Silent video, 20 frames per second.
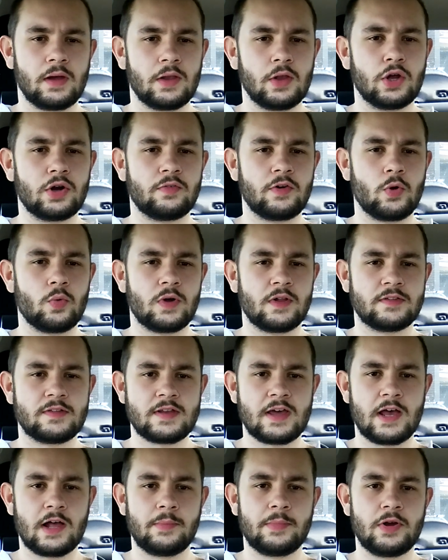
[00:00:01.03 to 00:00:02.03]
Hello everyone,
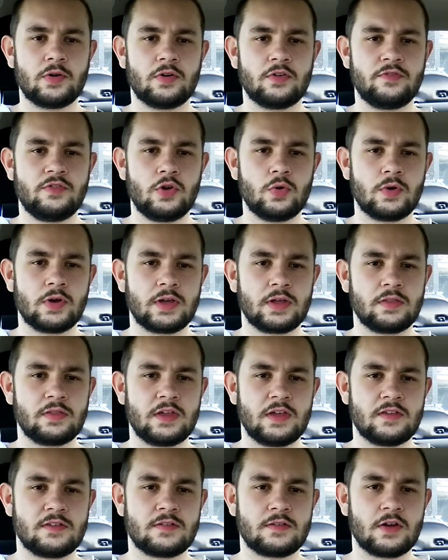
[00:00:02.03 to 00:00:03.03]
today I'll be reviewing
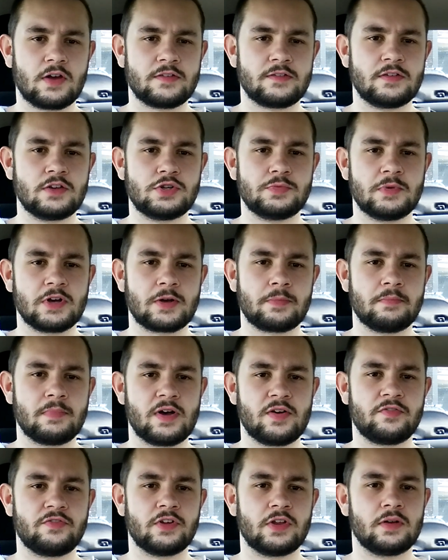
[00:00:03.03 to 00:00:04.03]
the sausage
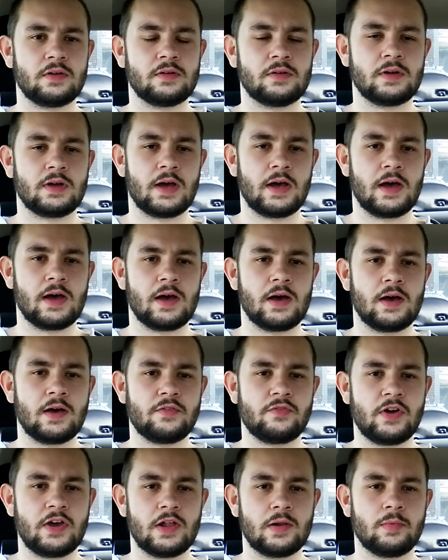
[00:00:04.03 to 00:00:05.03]
McMuffin
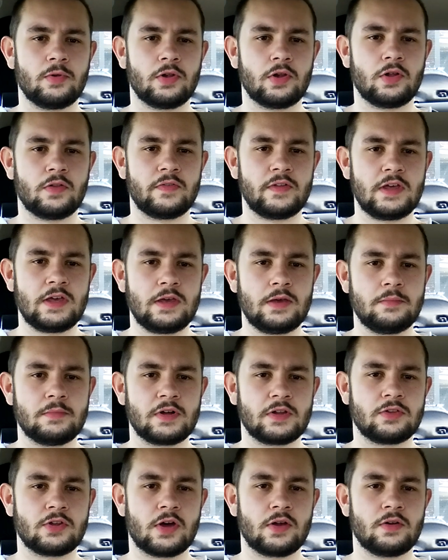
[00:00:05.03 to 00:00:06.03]
available on the
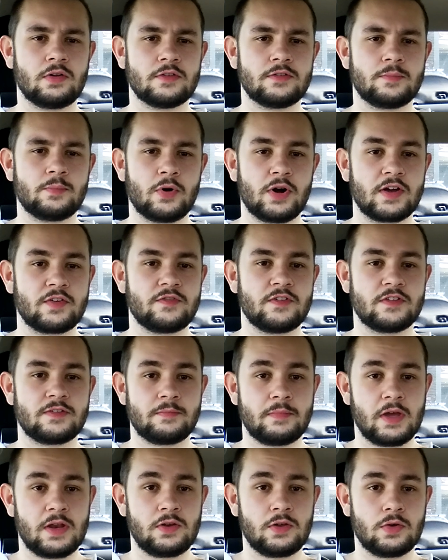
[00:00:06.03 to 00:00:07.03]
McDonald's
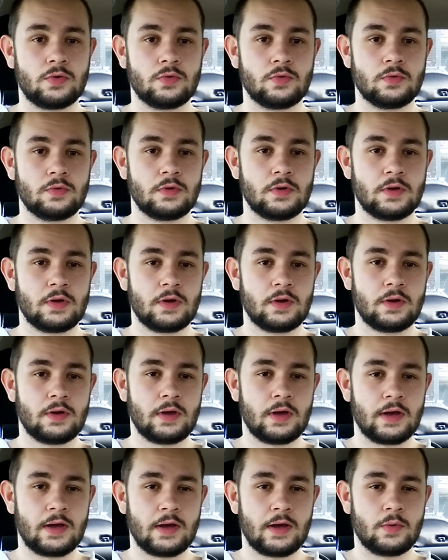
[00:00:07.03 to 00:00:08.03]
breakfast menu,
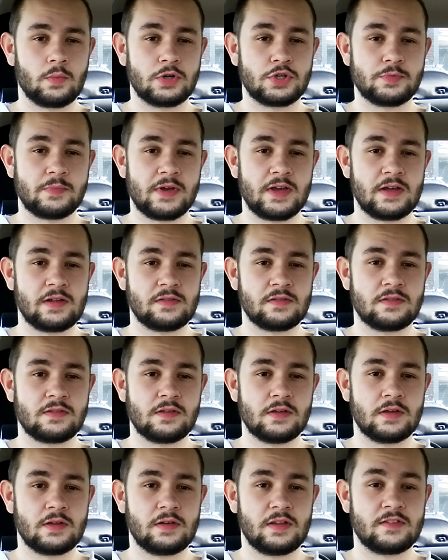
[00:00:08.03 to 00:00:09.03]
which means
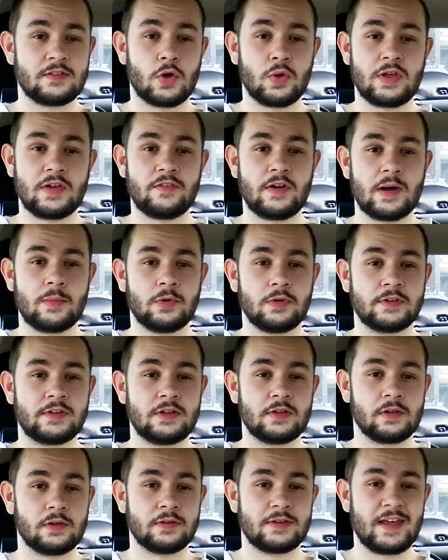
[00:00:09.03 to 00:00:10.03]
that it's only available
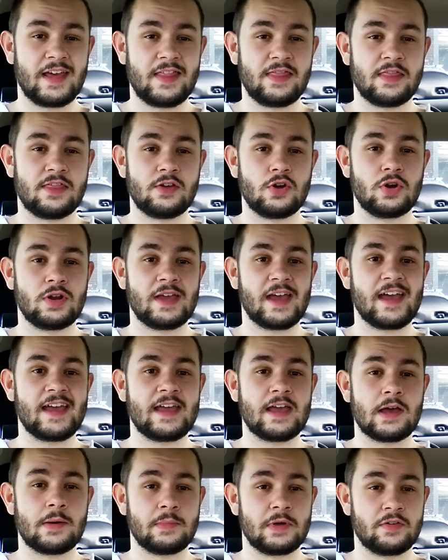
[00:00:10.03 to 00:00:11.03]
till 10:30
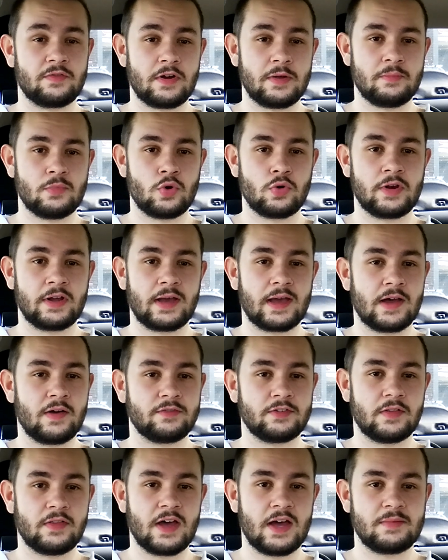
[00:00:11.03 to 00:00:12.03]
a.m. every morning.
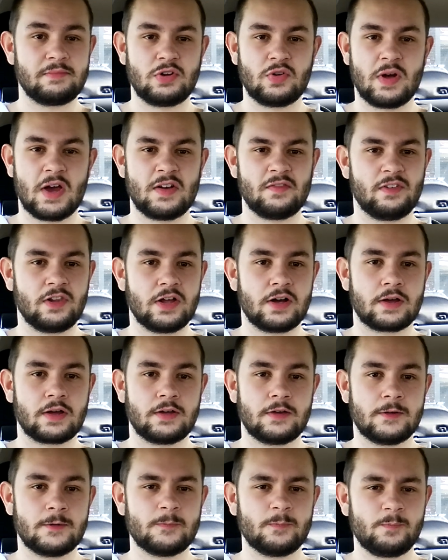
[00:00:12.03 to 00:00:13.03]
After that, you're out of luck.
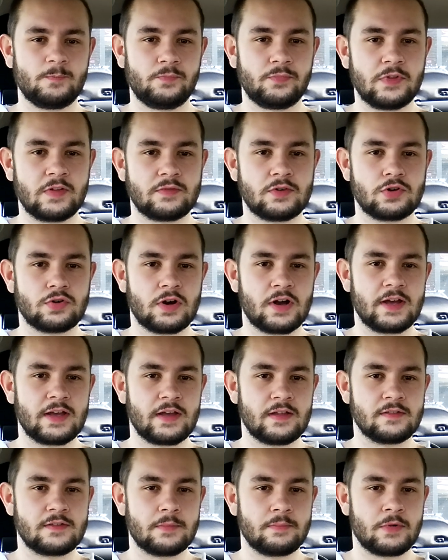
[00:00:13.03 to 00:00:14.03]
You have to try
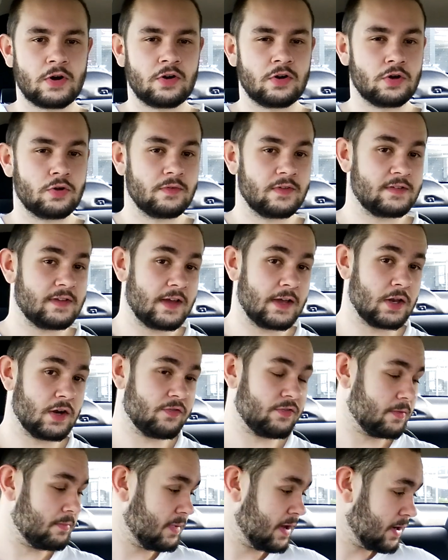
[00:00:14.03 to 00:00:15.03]
again tomorrow to take it
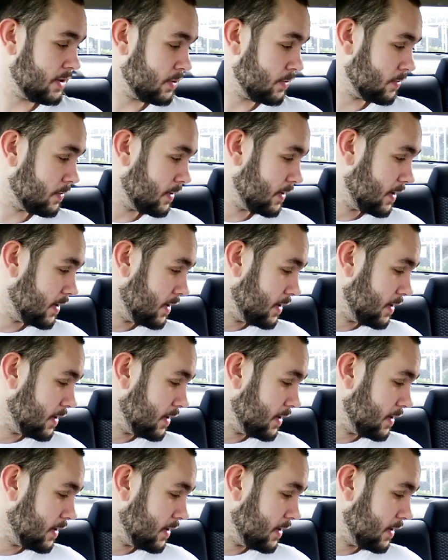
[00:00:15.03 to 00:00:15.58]
off the menu.